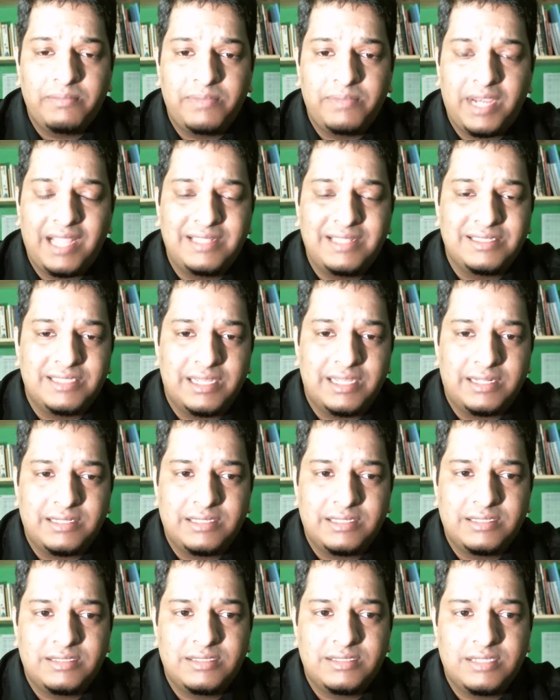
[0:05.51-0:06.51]
brain
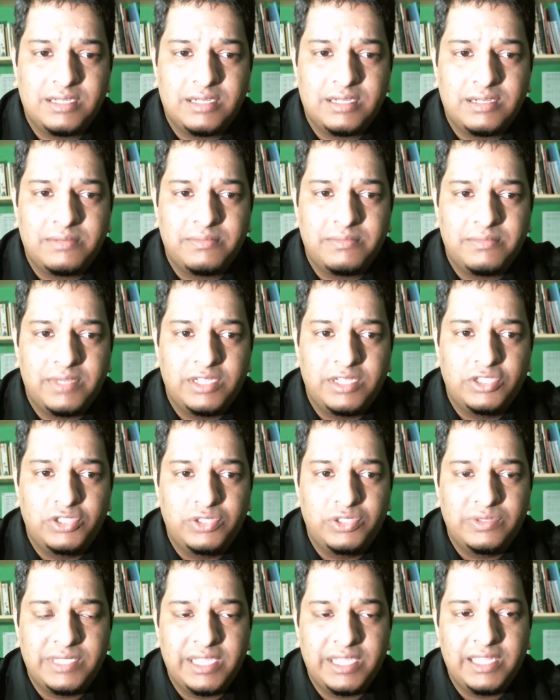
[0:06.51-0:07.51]
cells,
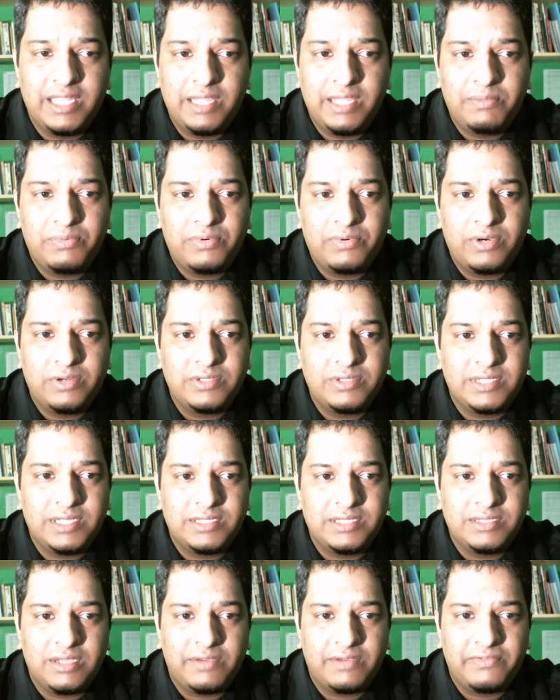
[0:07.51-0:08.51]
inducing the
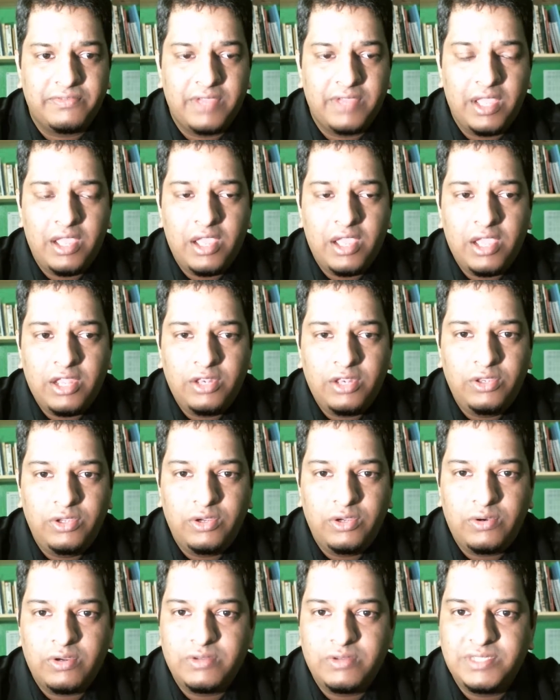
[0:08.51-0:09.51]
process of
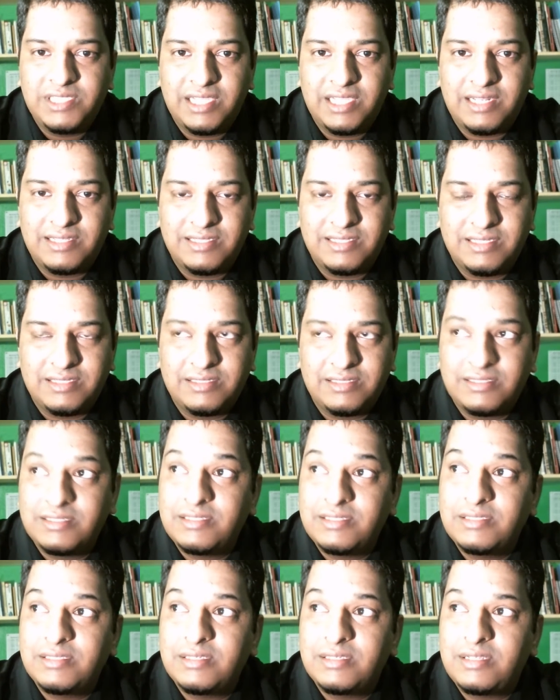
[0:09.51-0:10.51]

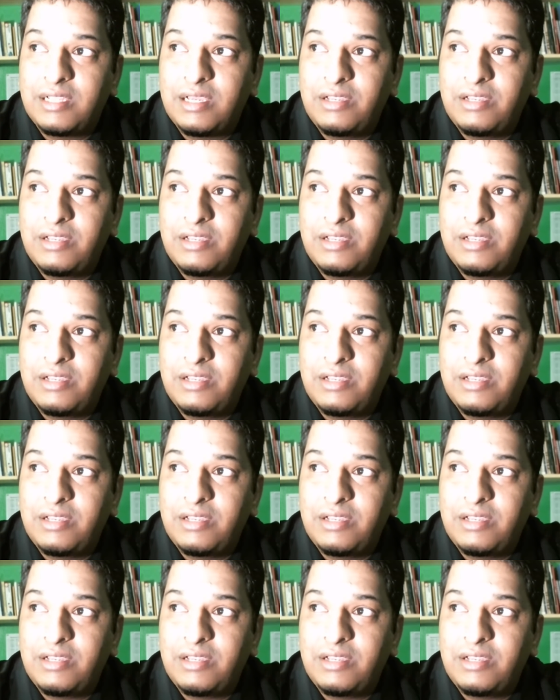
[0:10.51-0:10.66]
neurogenesis.